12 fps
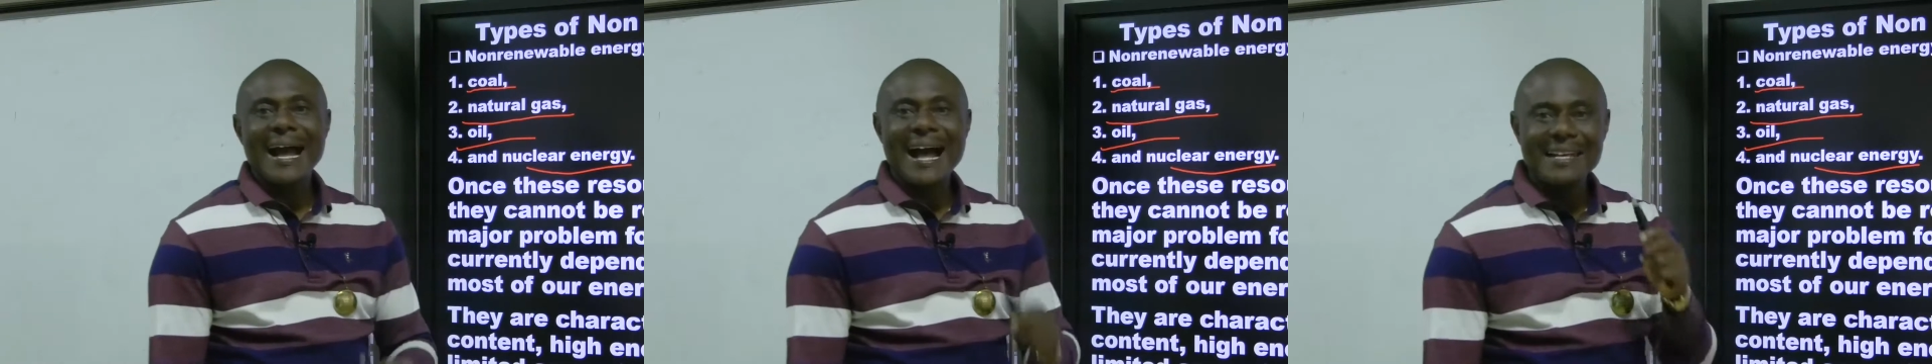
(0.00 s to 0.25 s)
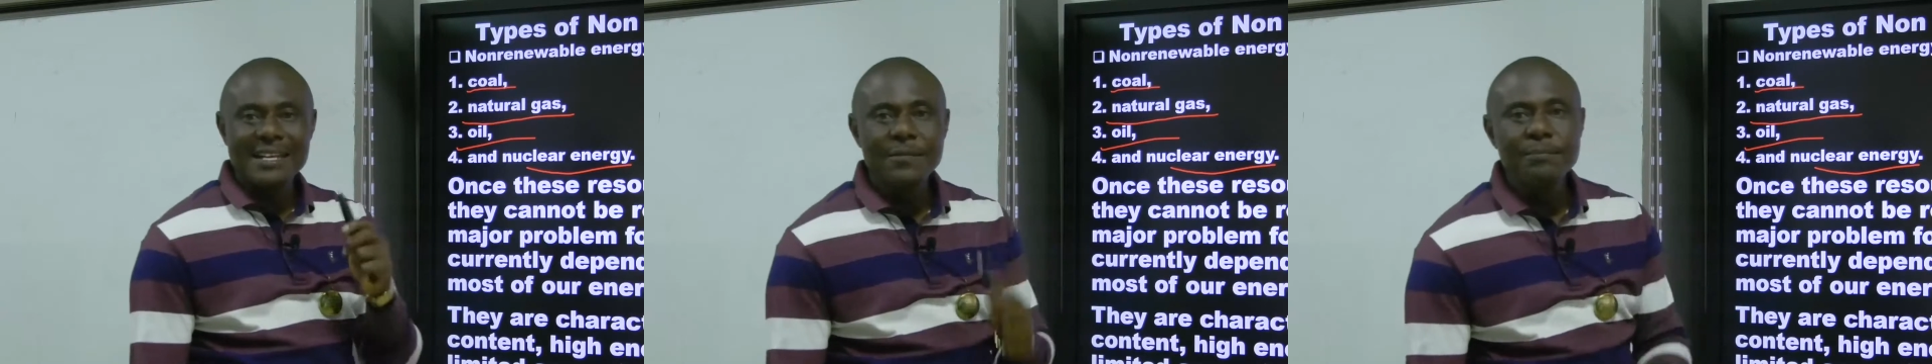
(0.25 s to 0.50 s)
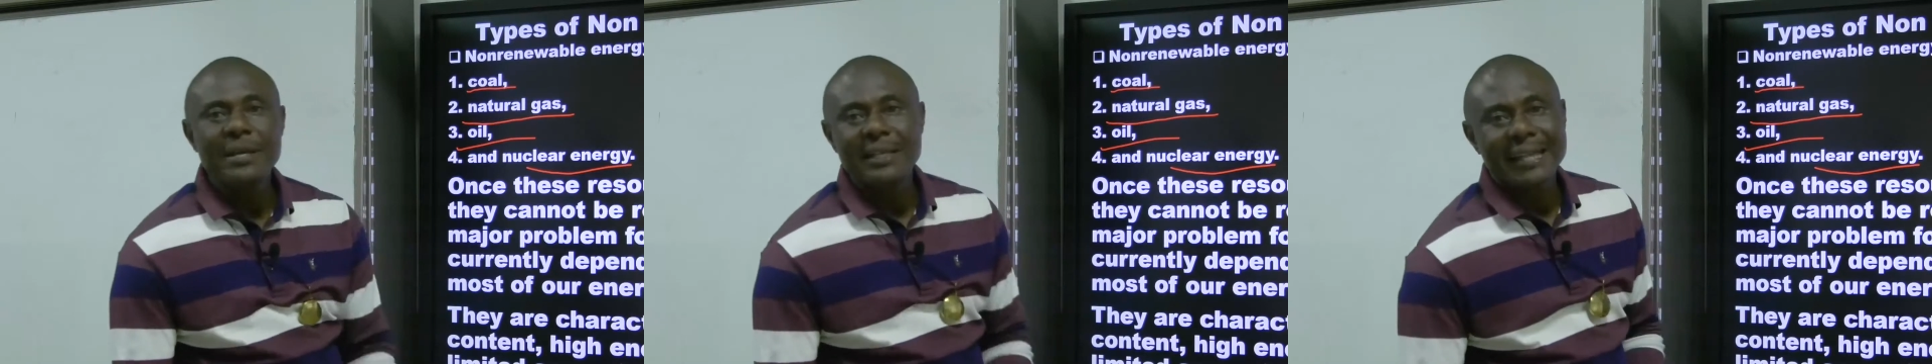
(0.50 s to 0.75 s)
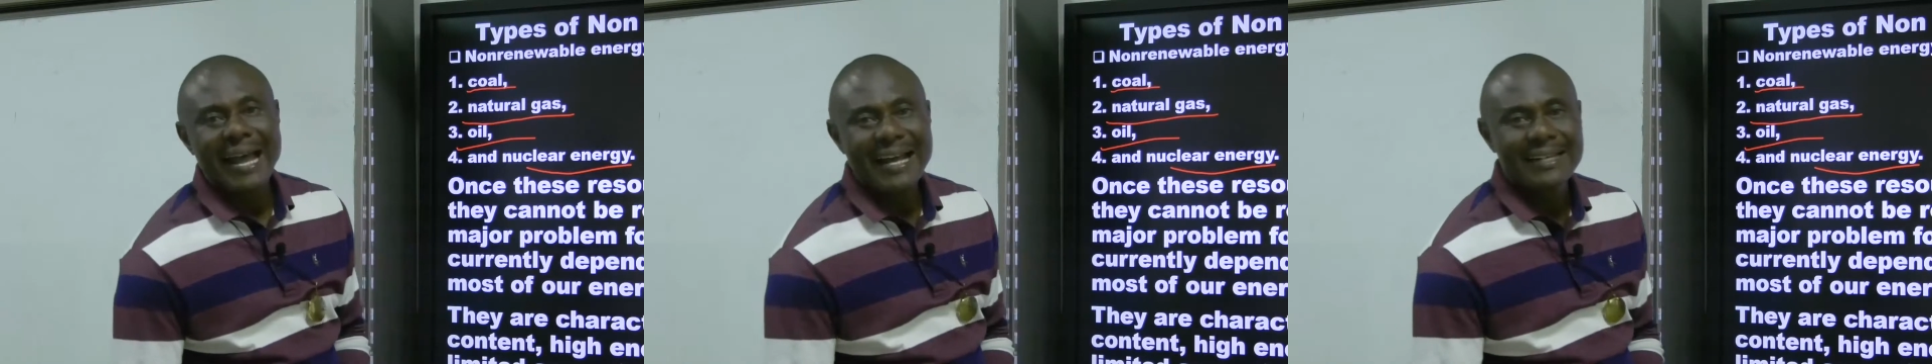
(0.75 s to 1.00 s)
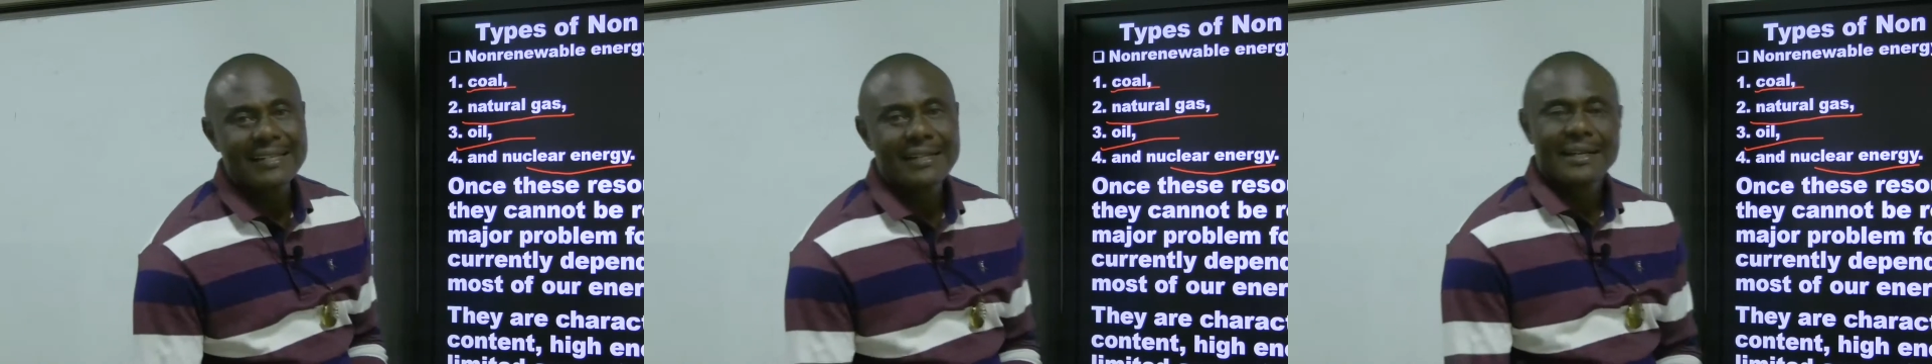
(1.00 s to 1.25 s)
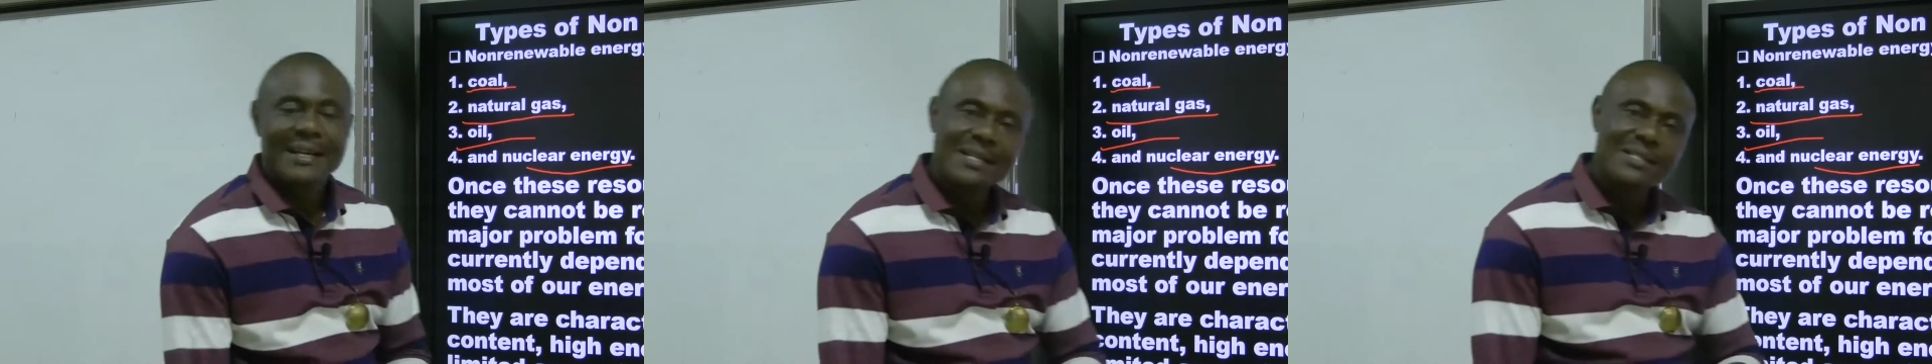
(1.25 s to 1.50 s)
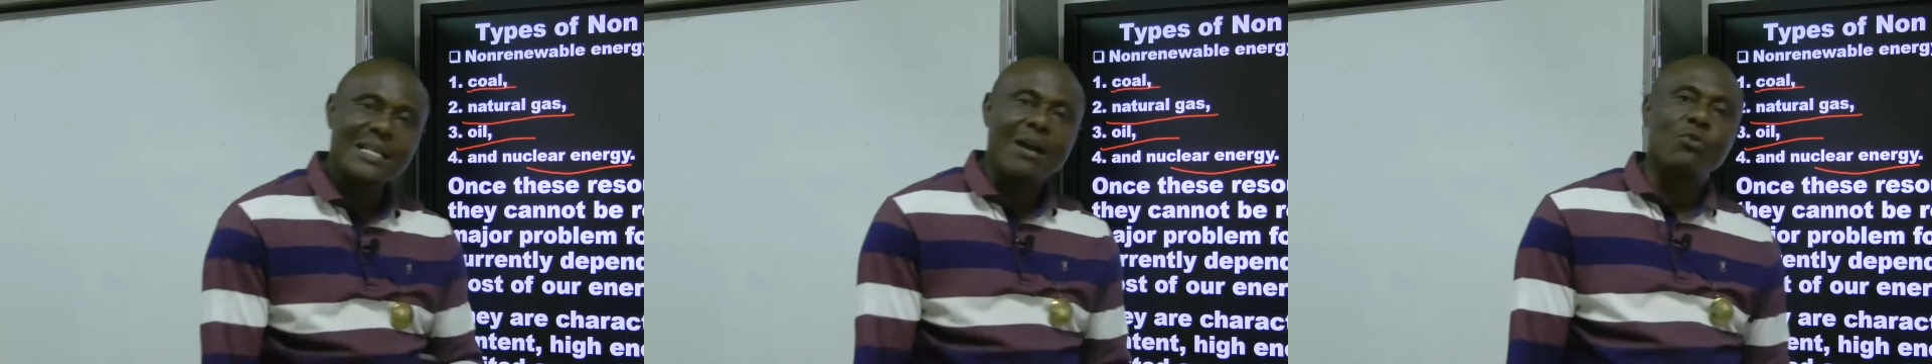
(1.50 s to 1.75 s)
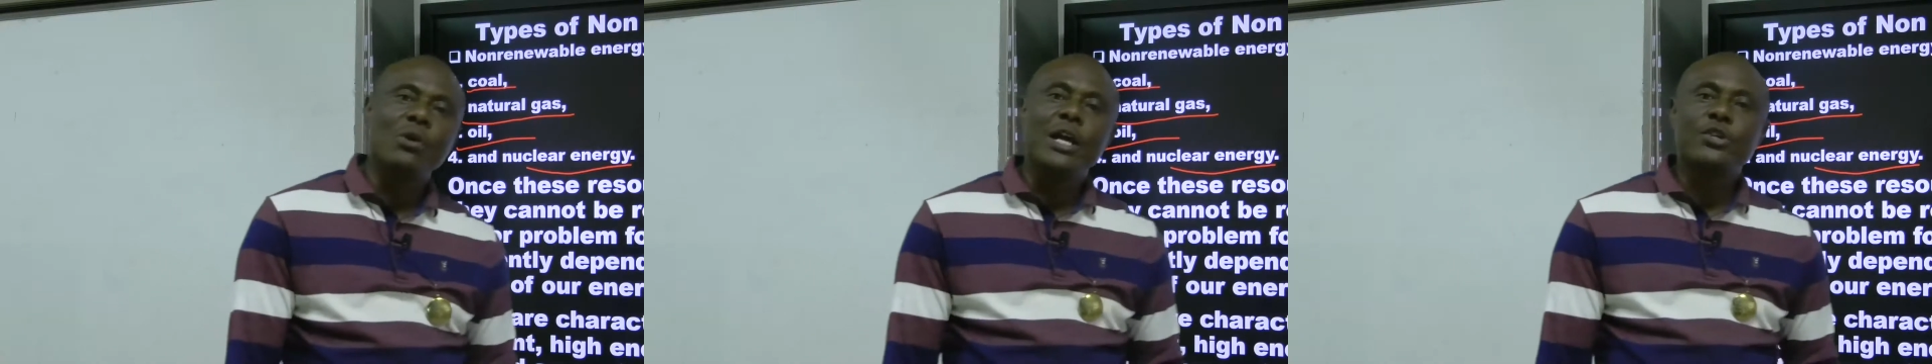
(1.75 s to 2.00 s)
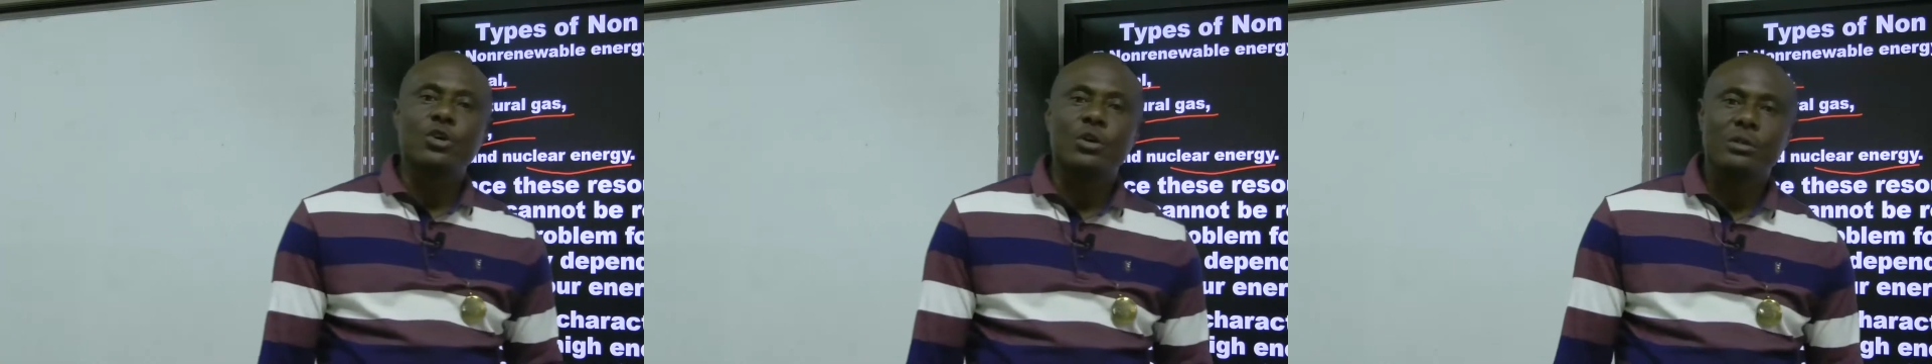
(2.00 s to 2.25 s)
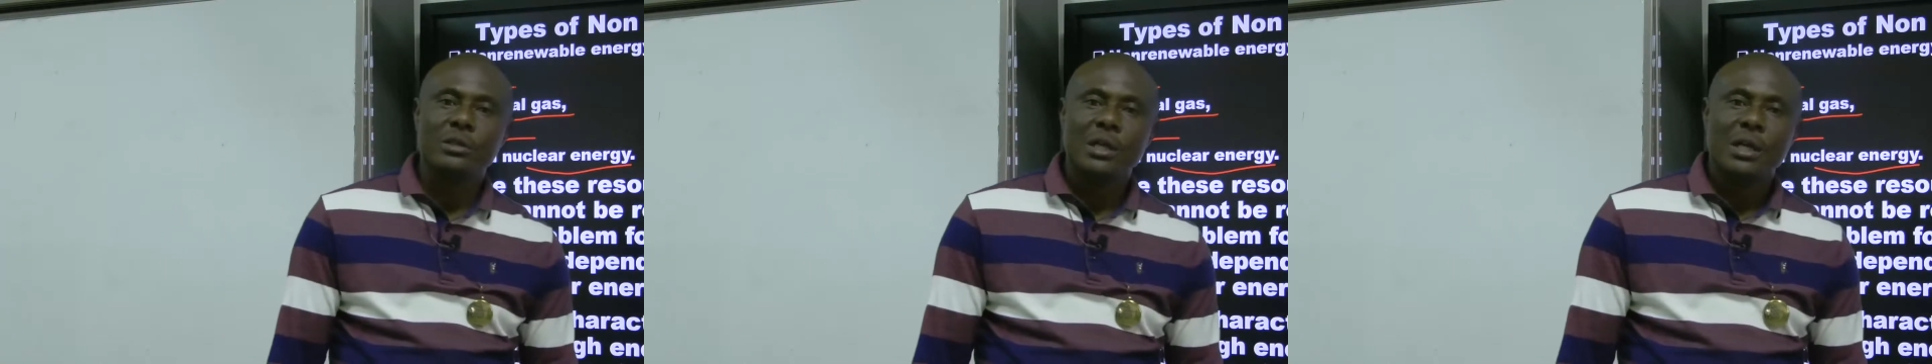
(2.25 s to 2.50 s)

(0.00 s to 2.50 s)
are limited in circulation.